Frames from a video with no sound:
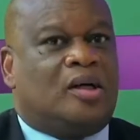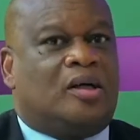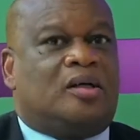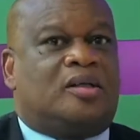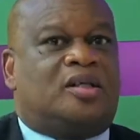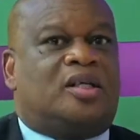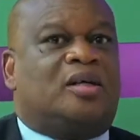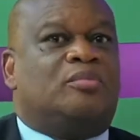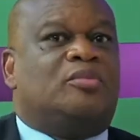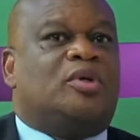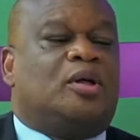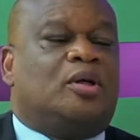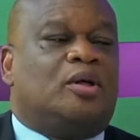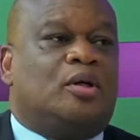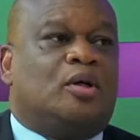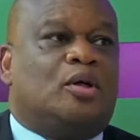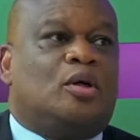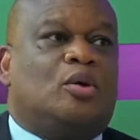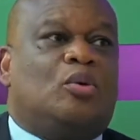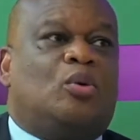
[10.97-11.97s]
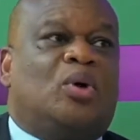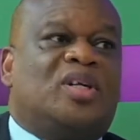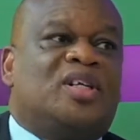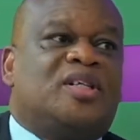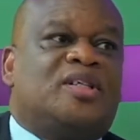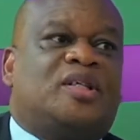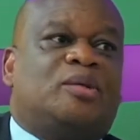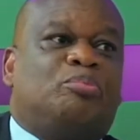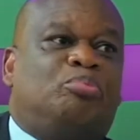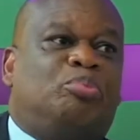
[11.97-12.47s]
Tell me, what
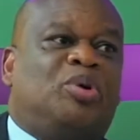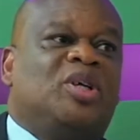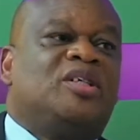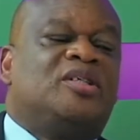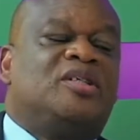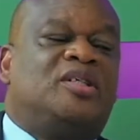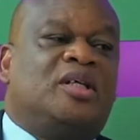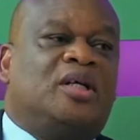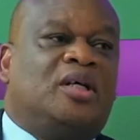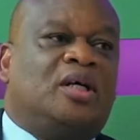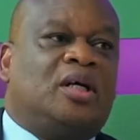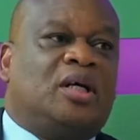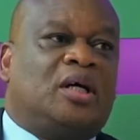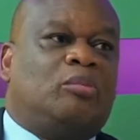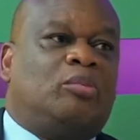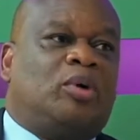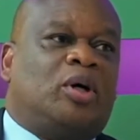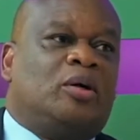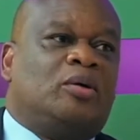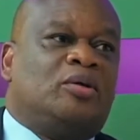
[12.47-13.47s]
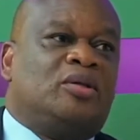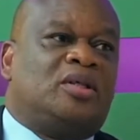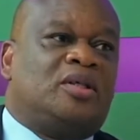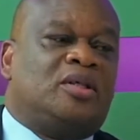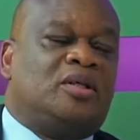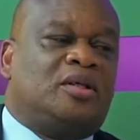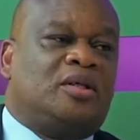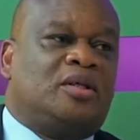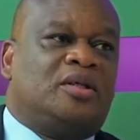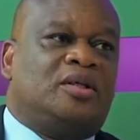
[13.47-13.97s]
is the big deal
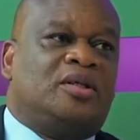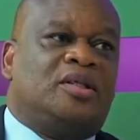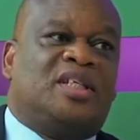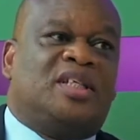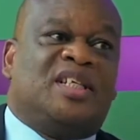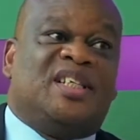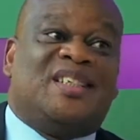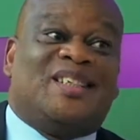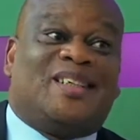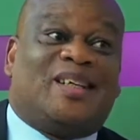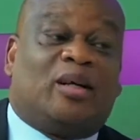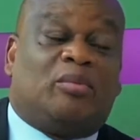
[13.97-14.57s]
about digital